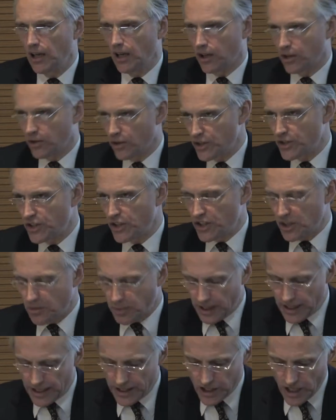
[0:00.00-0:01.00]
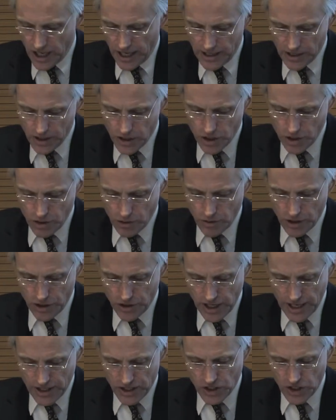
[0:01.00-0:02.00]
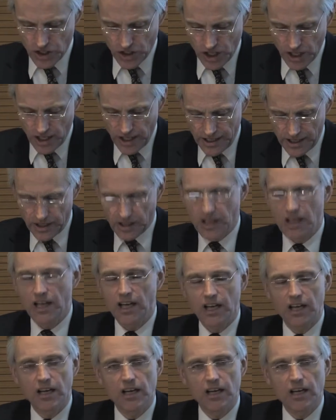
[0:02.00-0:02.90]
across the supply chain to address design